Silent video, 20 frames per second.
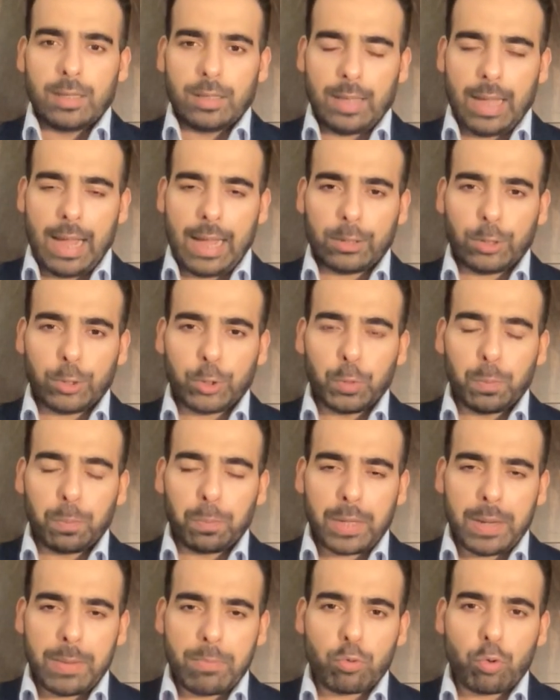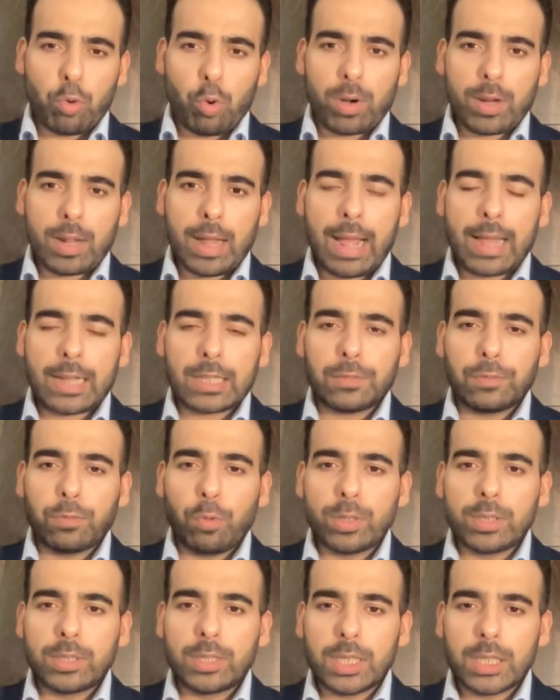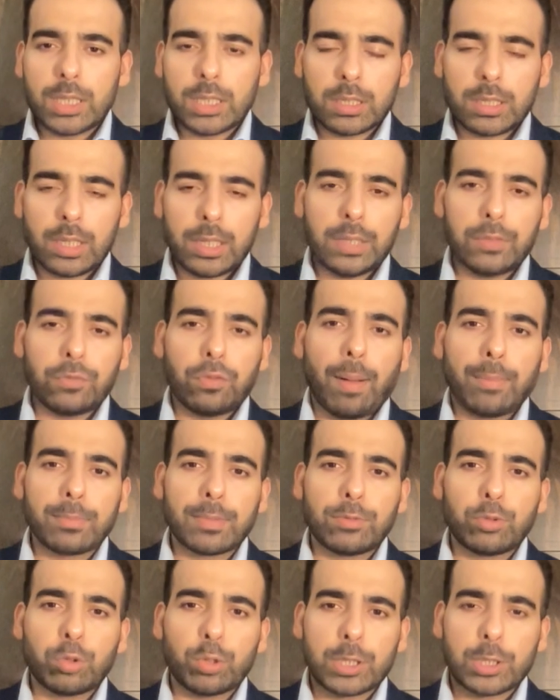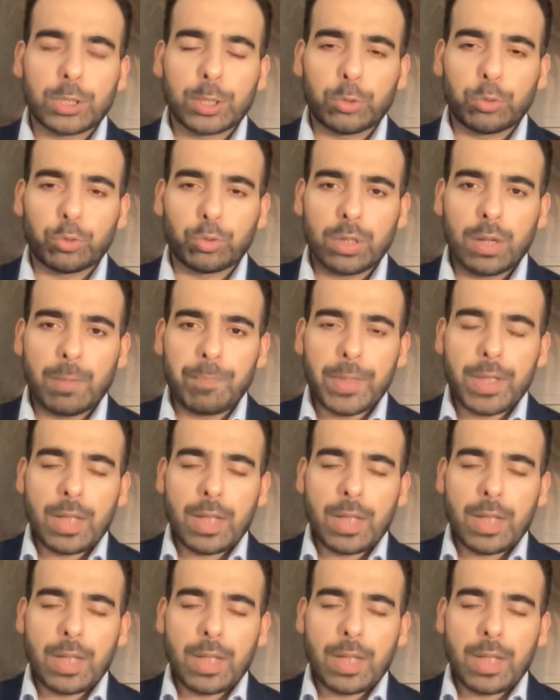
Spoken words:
that the Supreme Court has four distinct forms of jurisdiction,